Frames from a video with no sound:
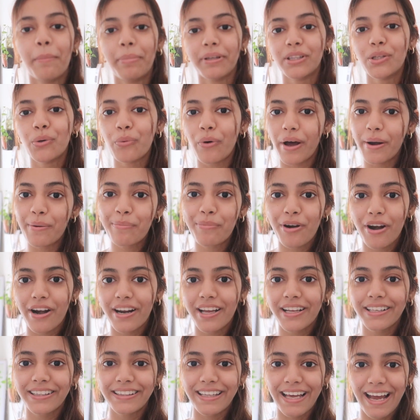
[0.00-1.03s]
But the one
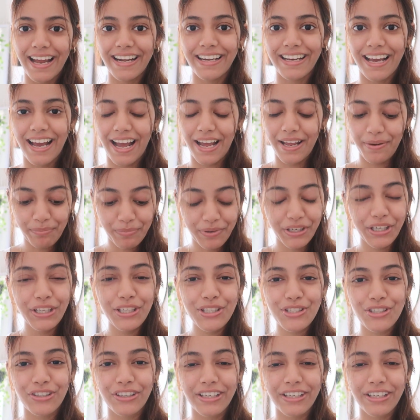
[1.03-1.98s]
product that I'm pretty